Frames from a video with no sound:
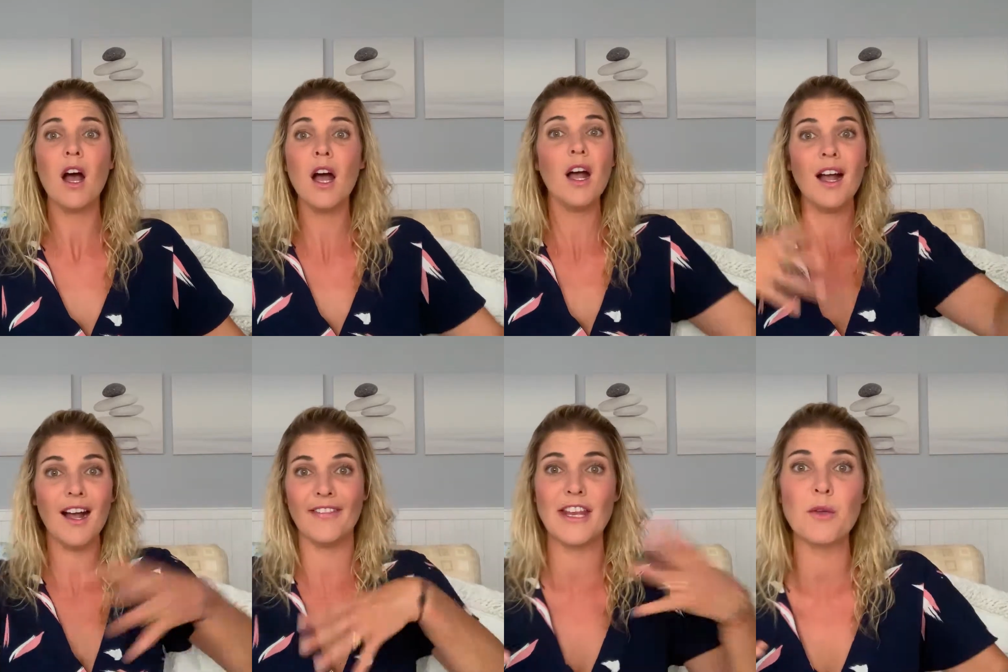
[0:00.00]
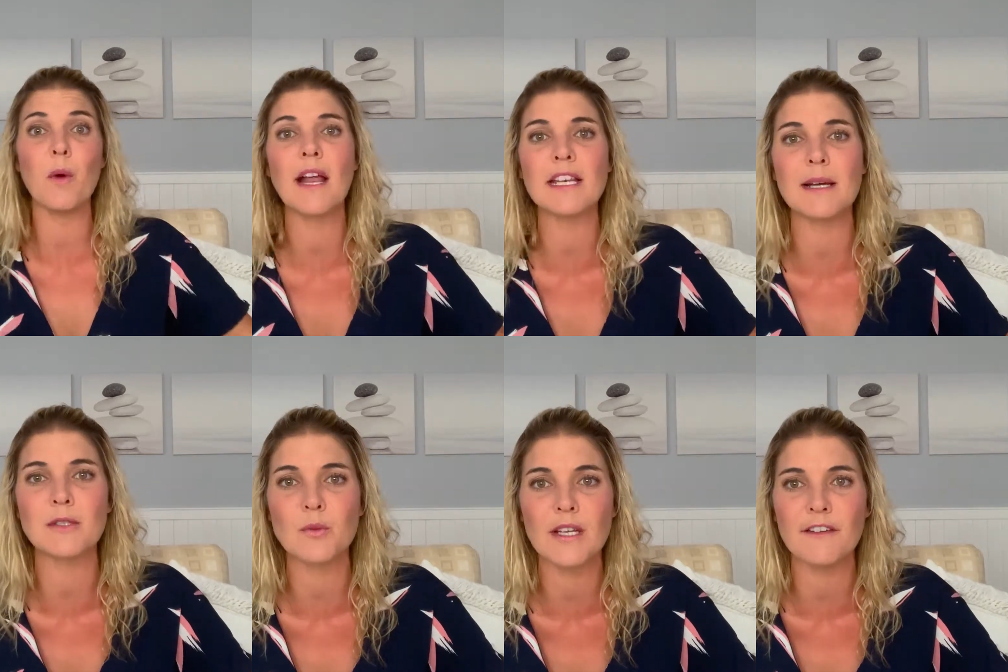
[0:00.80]
And then you wind up
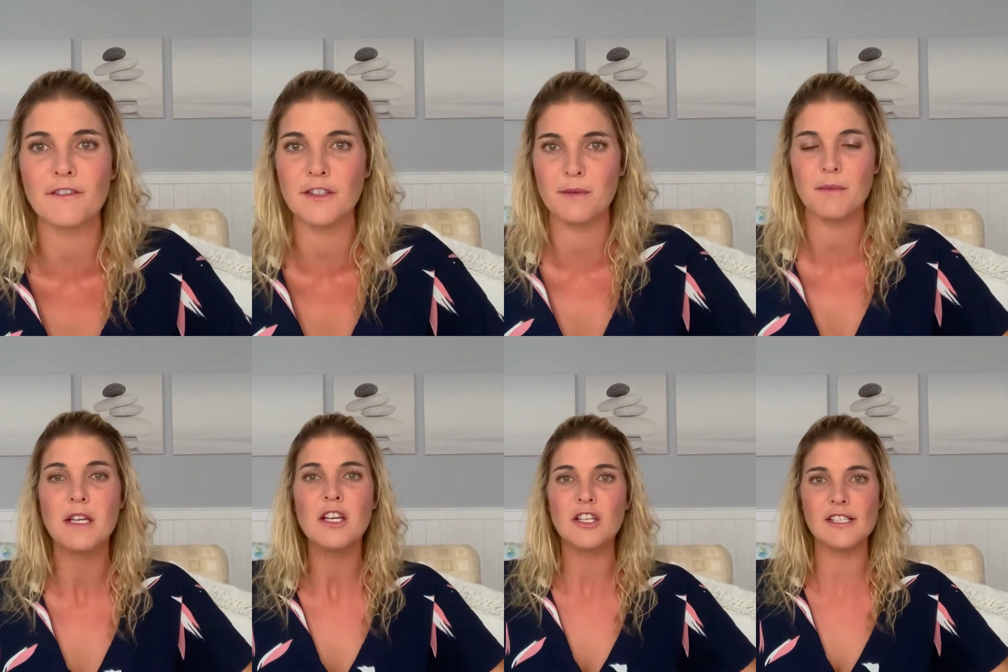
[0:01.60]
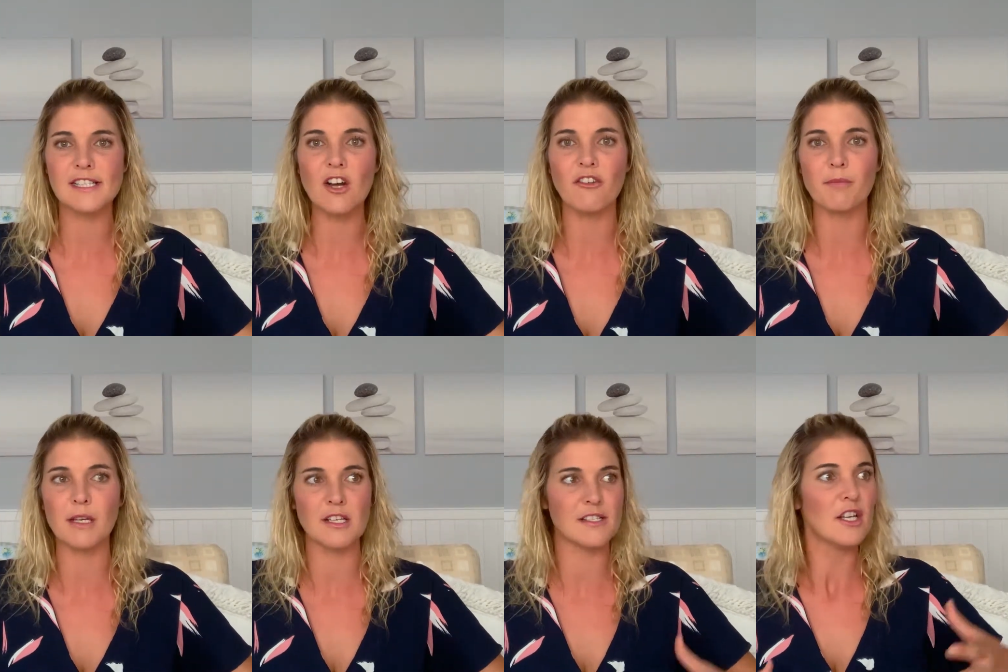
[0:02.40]
doing it for them yourself
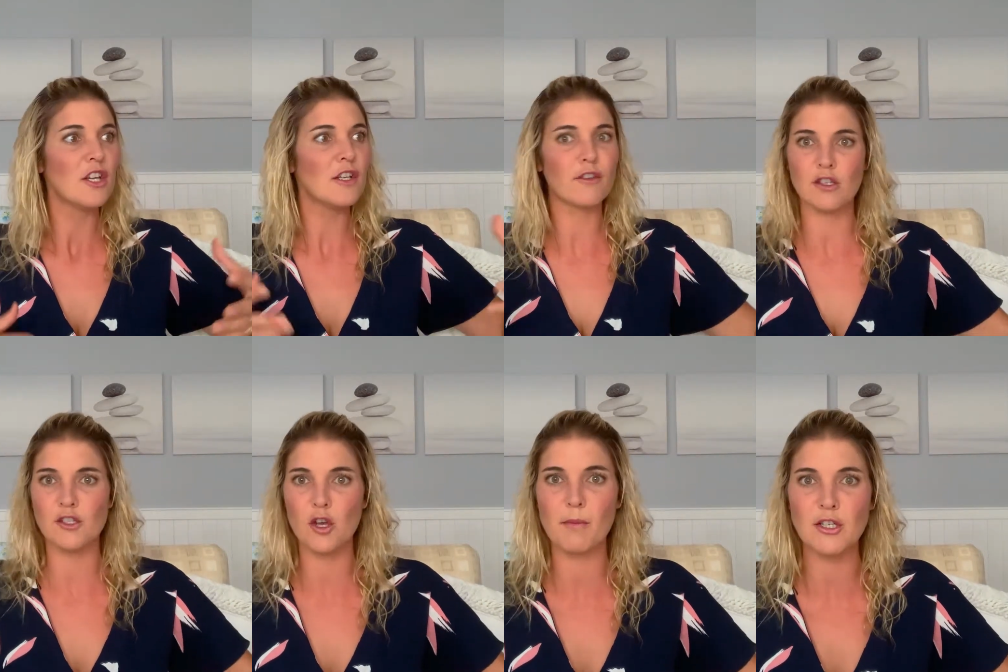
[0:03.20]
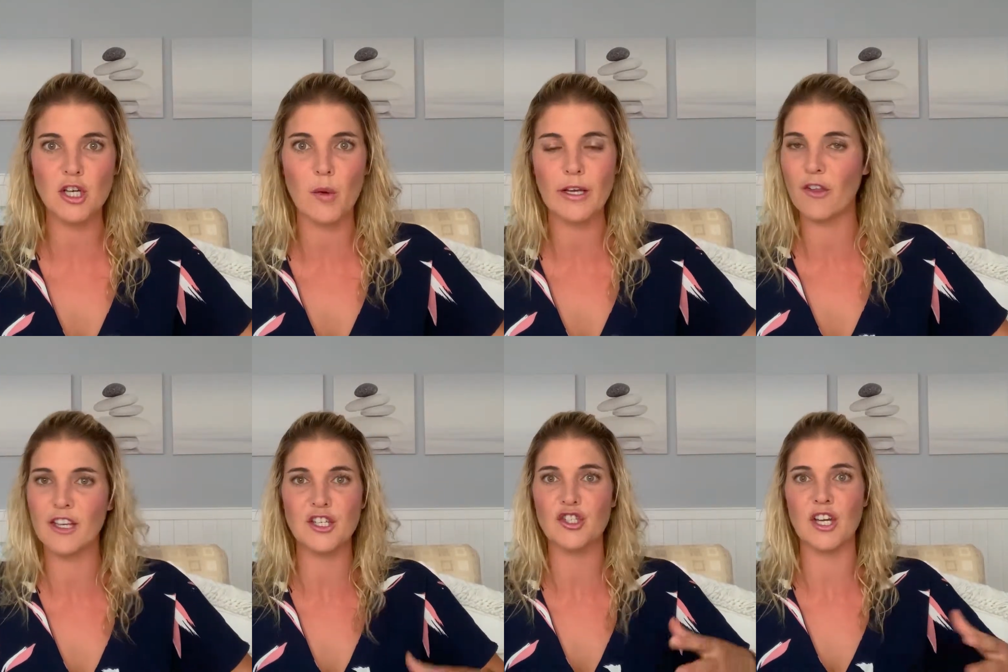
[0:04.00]
because you've got so much going on
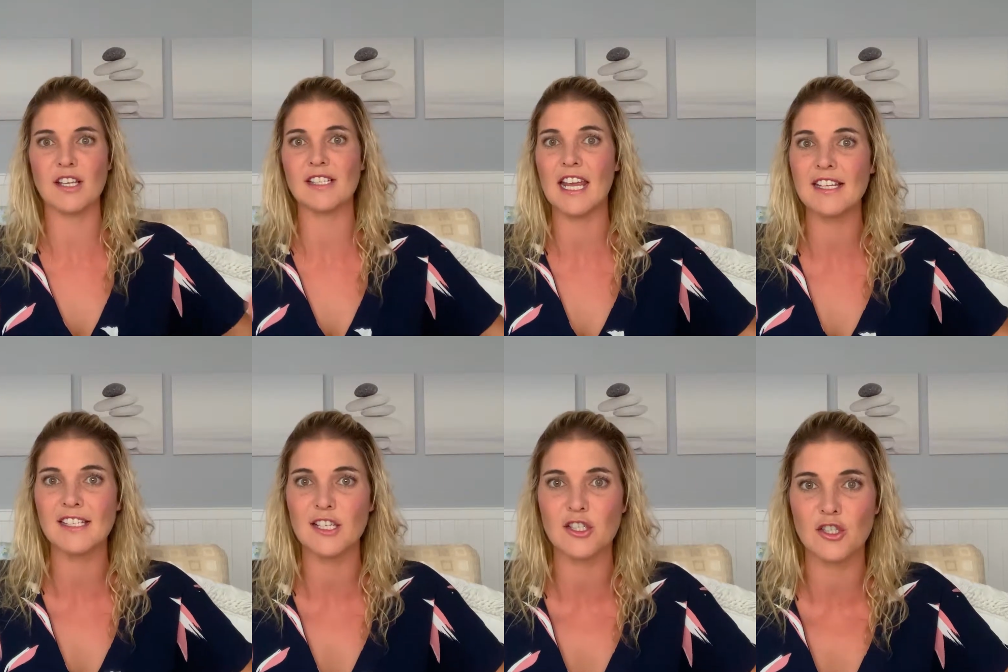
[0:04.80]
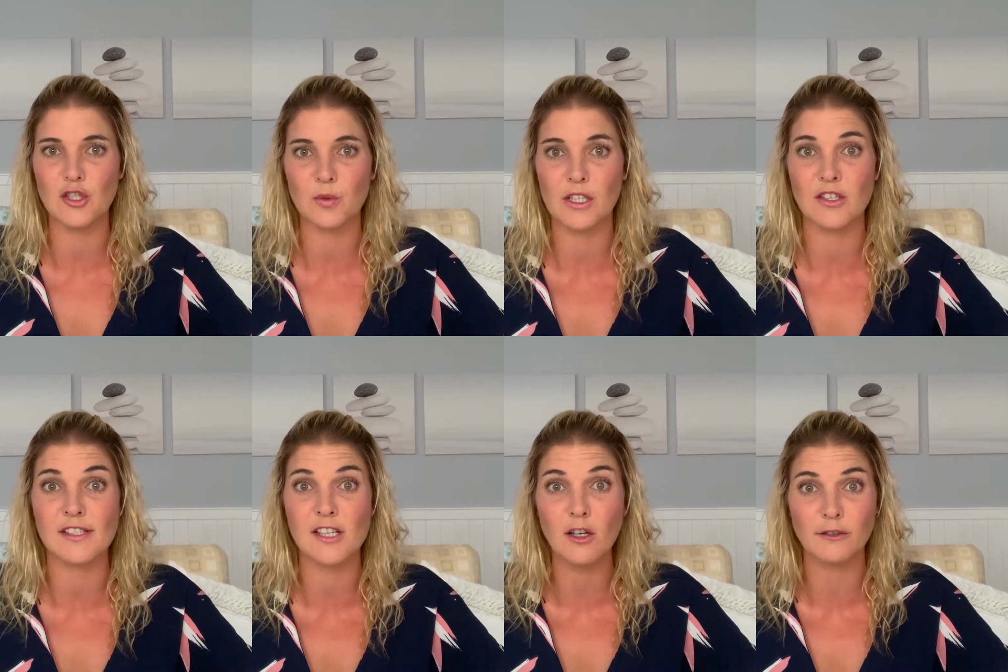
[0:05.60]
that it's just easier to do it
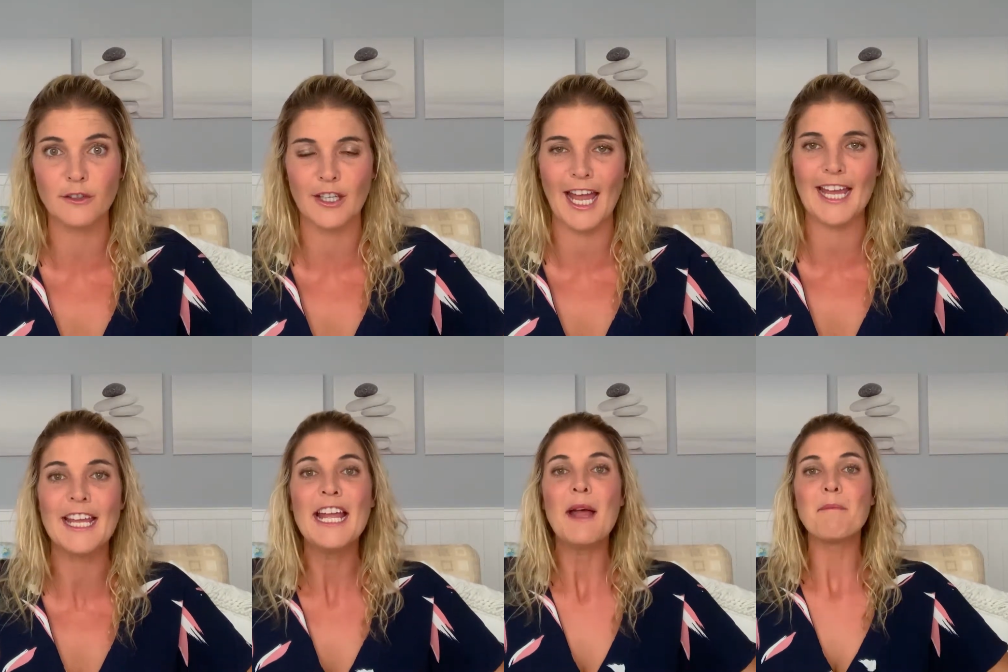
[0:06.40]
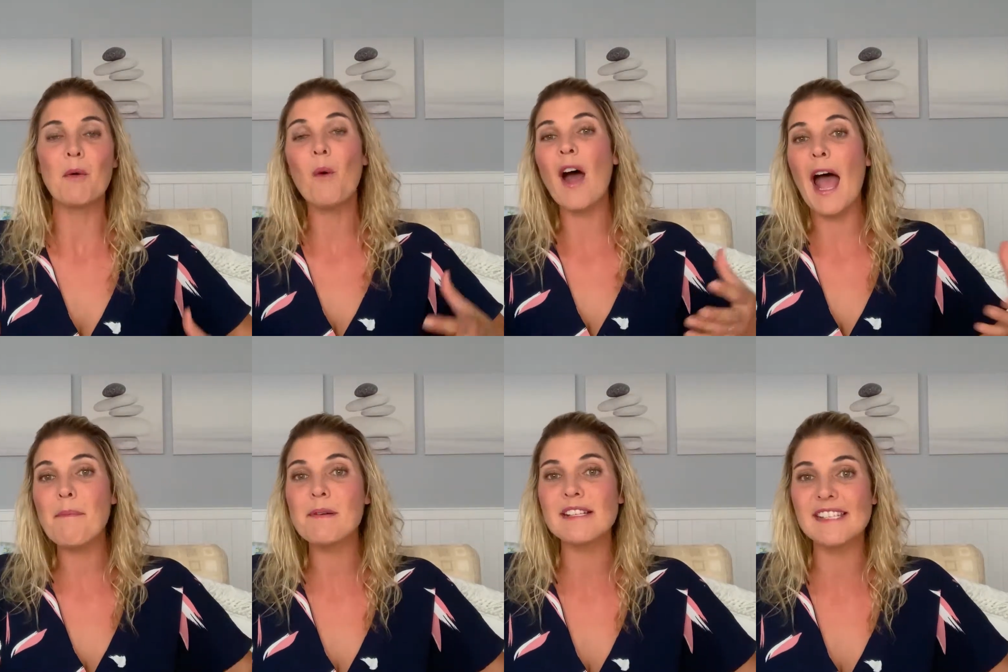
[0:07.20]
yourself, okay? But what
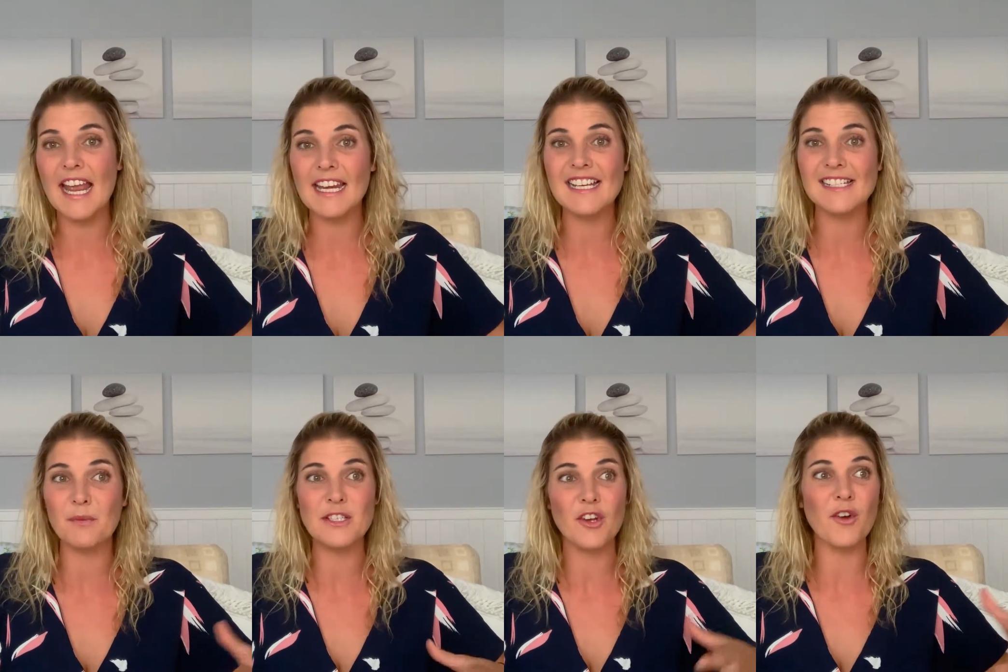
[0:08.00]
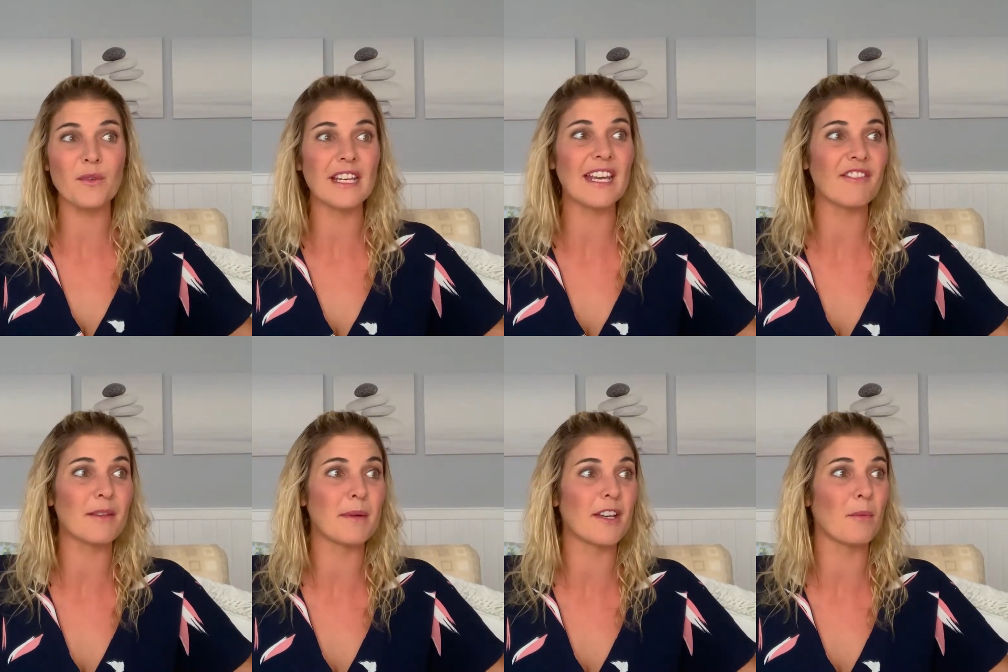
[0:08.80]
happens then is that we don't really give
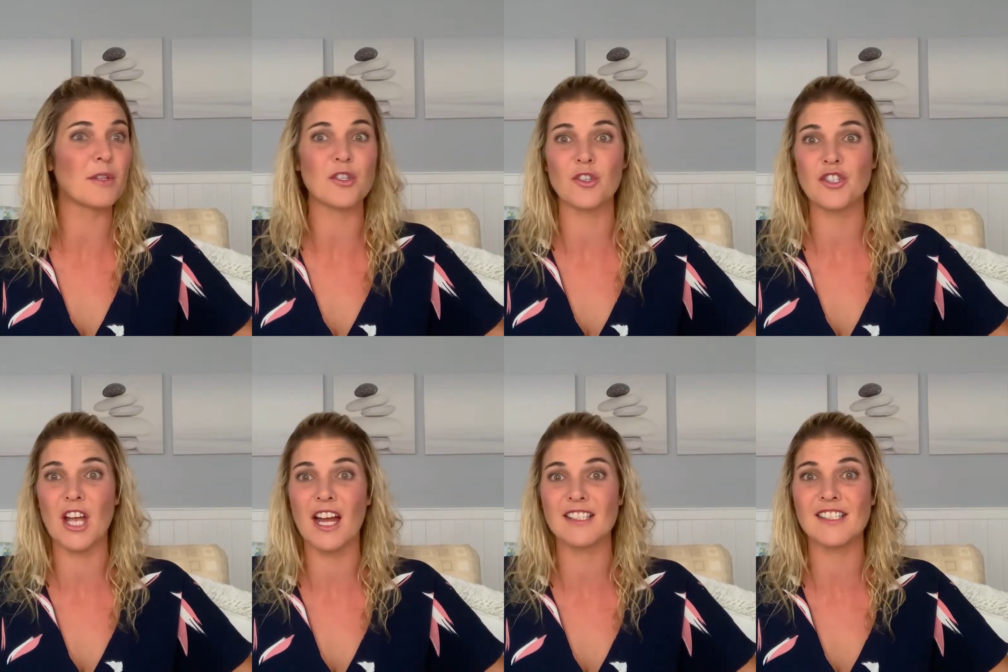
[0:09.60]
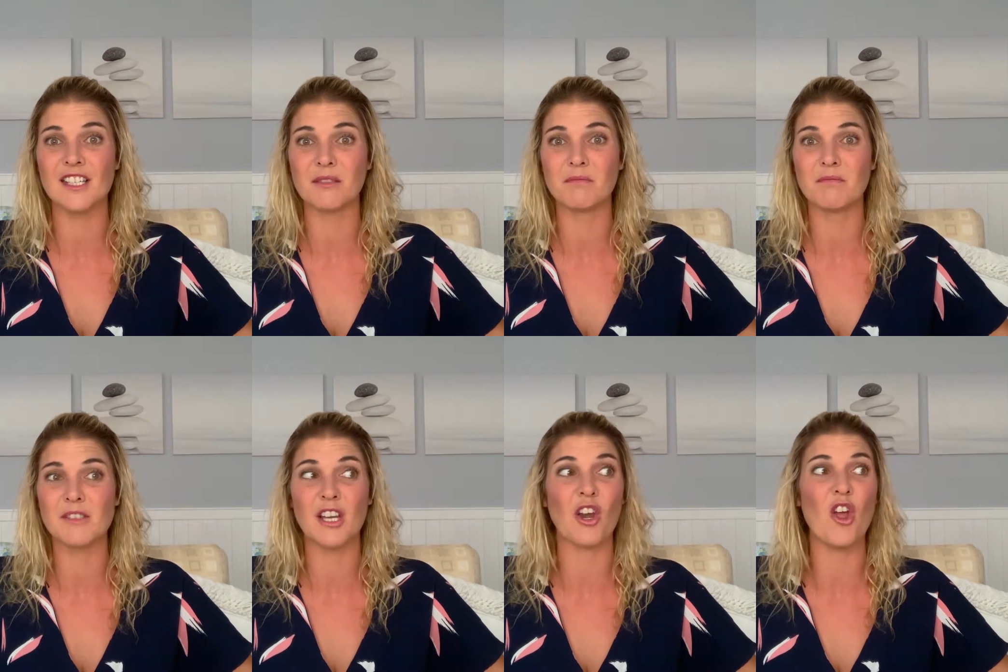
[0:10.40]
them an opportune chance
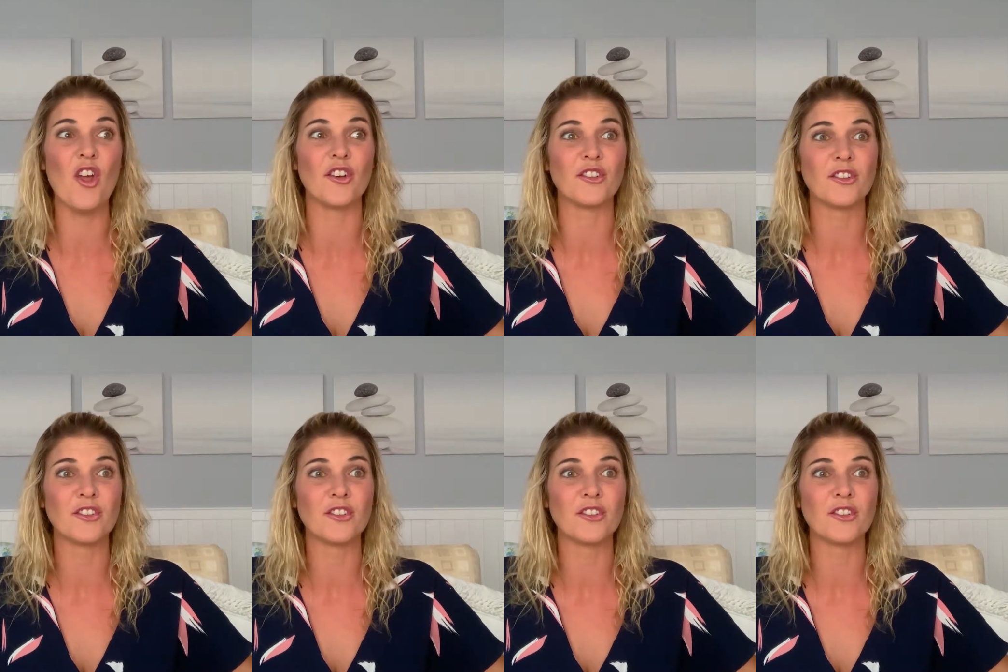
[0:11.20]
to learn,